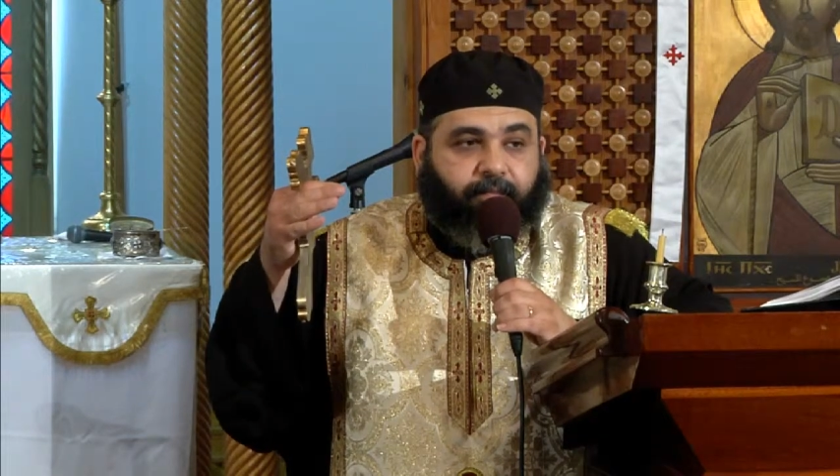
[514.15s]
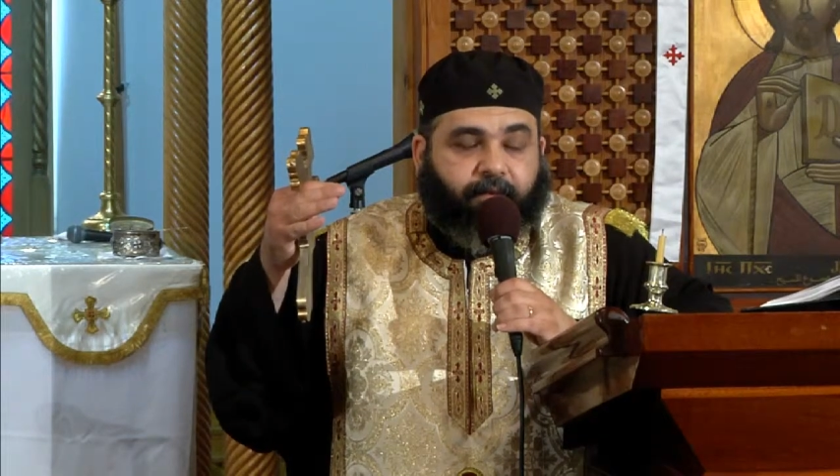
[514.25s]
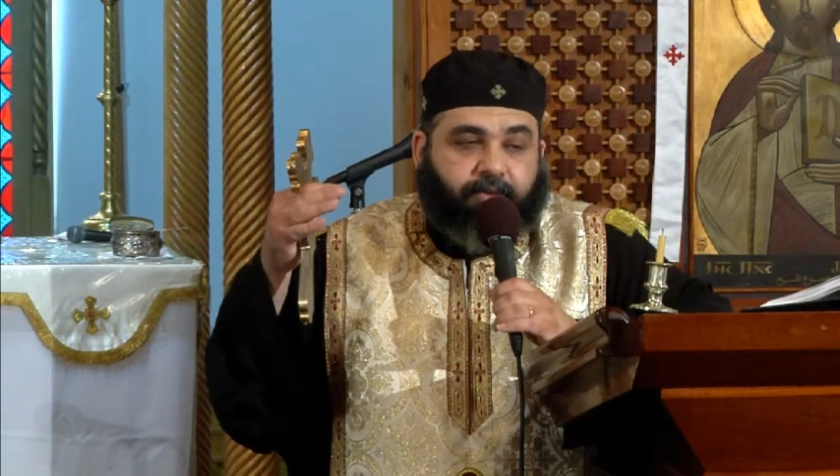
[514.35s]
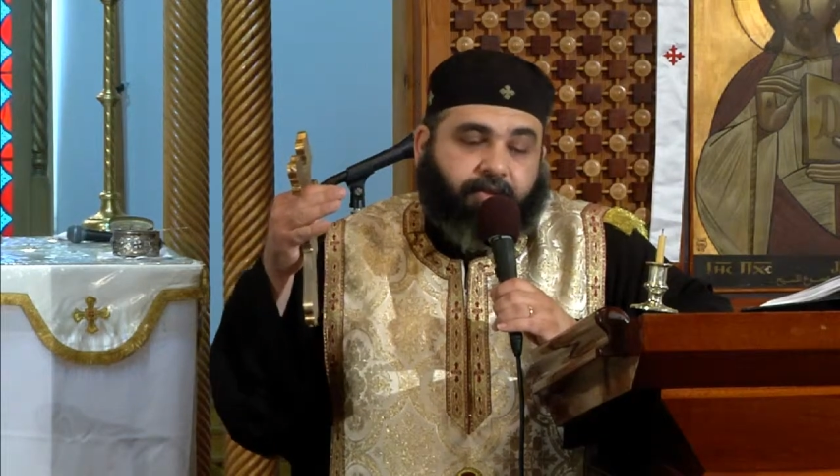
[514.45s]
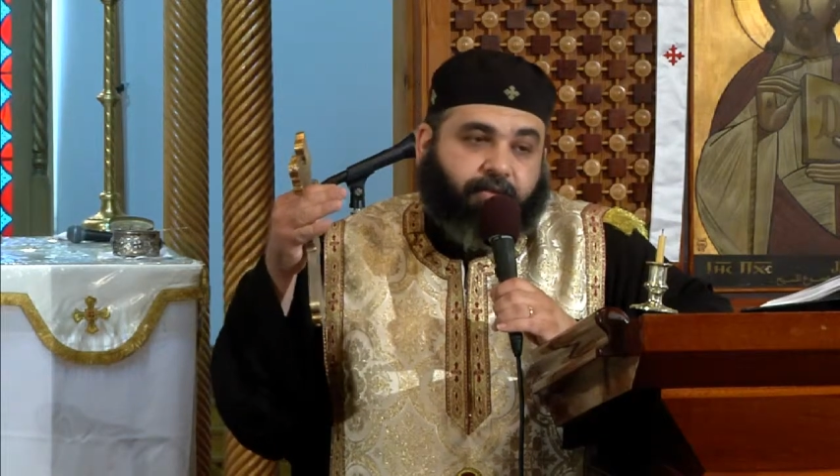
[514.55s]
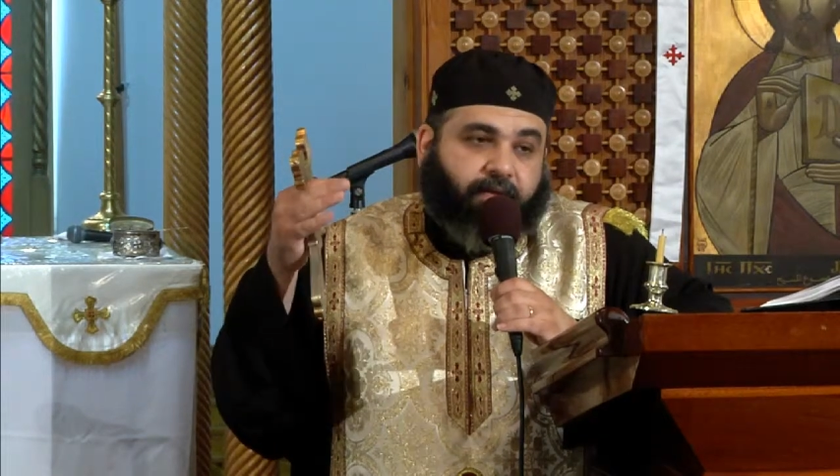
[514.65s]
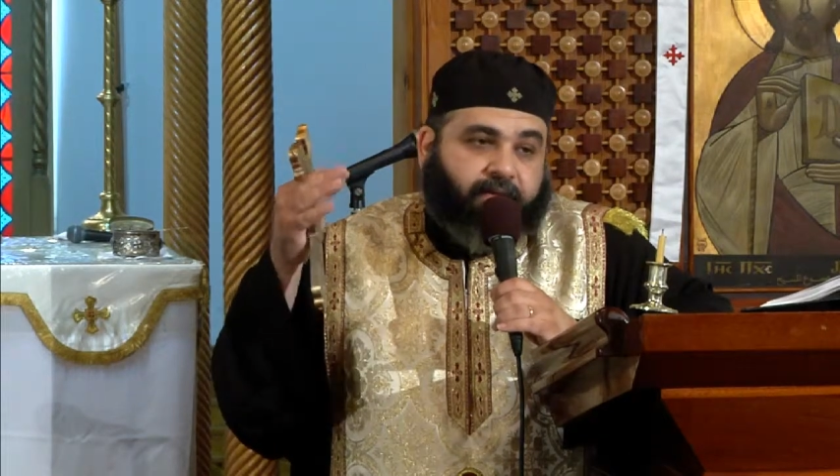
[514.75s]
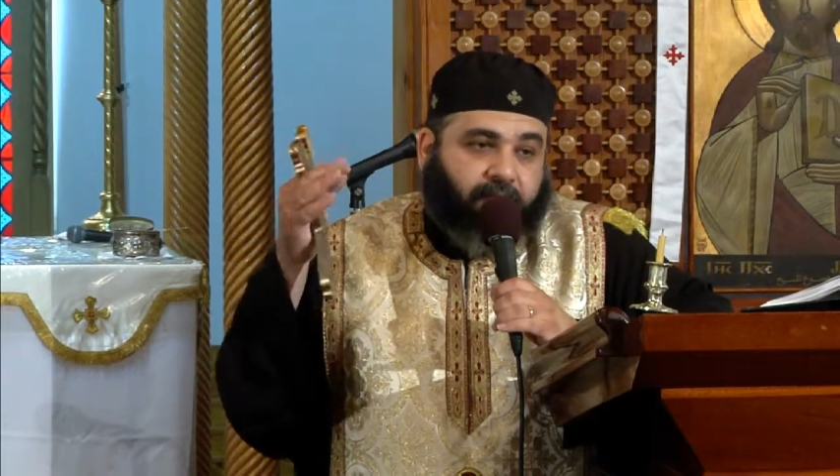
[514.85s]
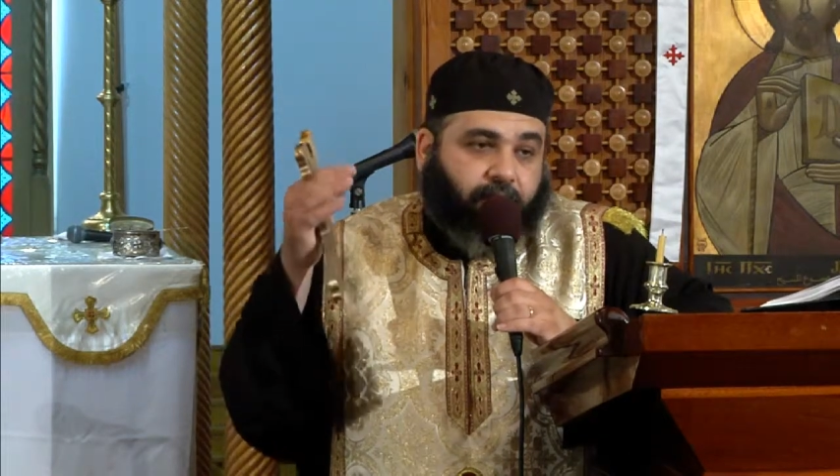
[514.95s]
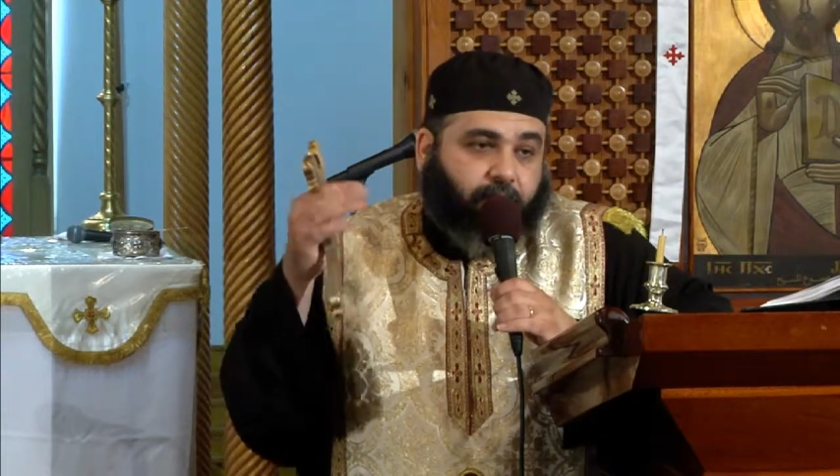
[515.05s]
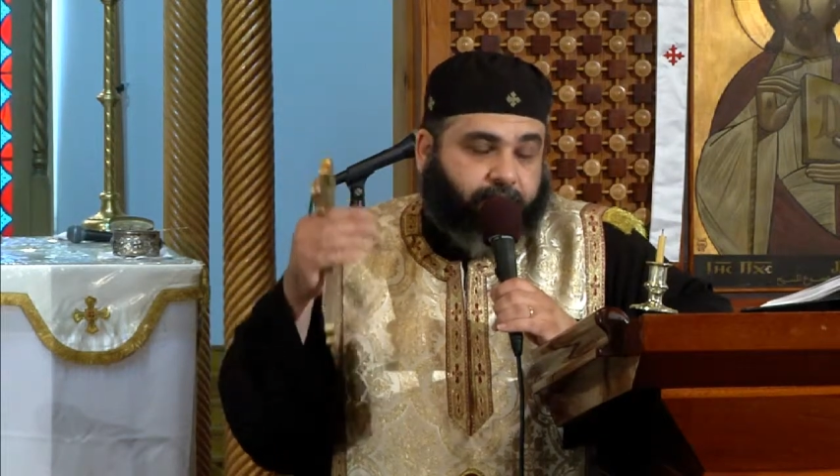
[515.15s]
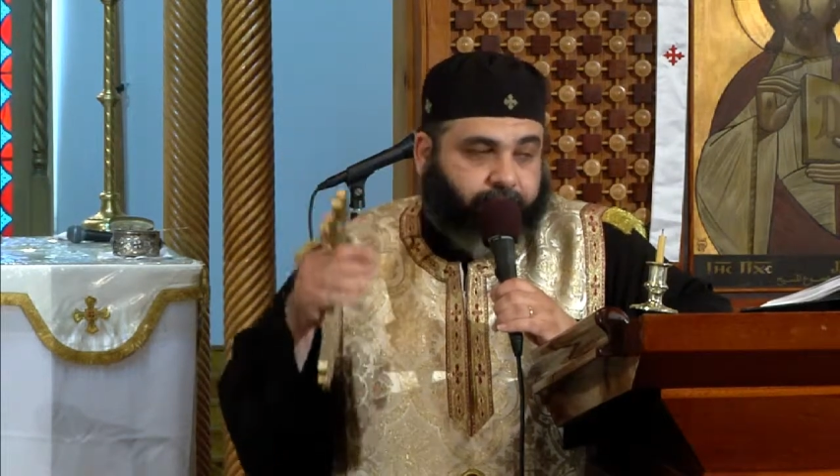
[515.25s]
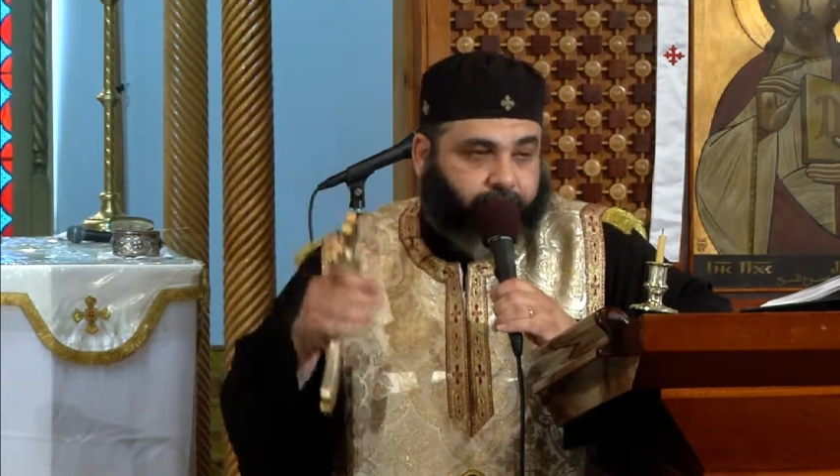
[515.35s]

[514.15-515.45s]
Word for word: The church will say no.